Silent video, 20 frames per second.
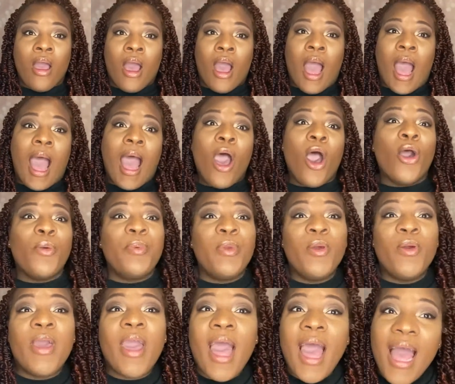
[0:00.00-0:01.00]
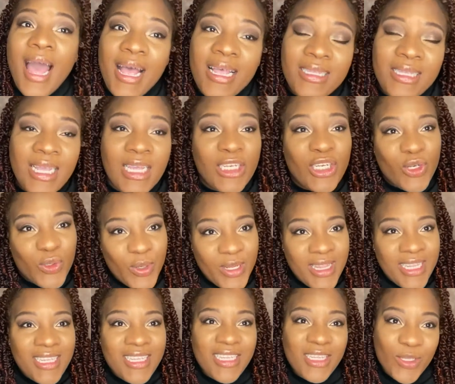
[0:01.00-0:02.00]
I hope you guys enjoyed
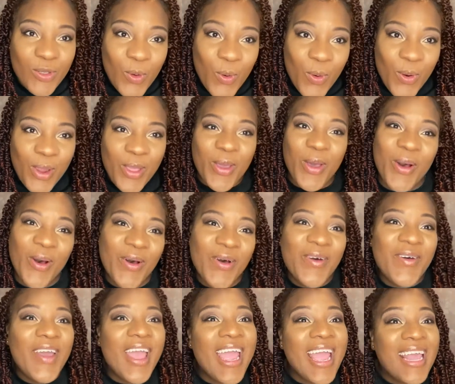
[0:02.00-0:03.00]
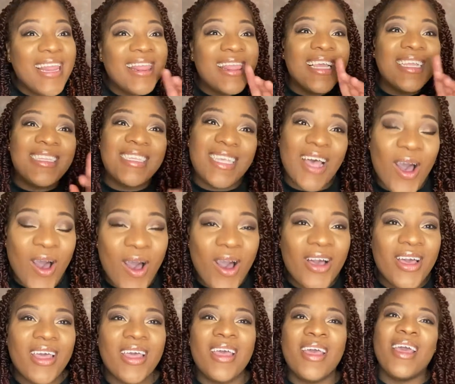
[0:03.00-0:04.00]
the tutorial and the
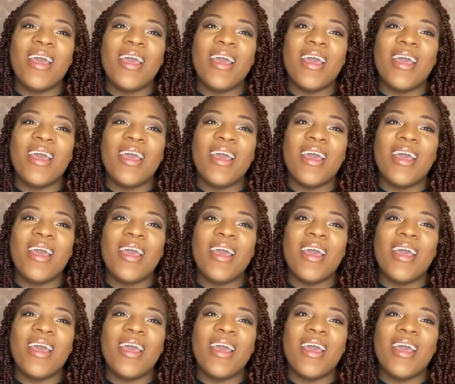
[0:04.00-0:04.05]
talk.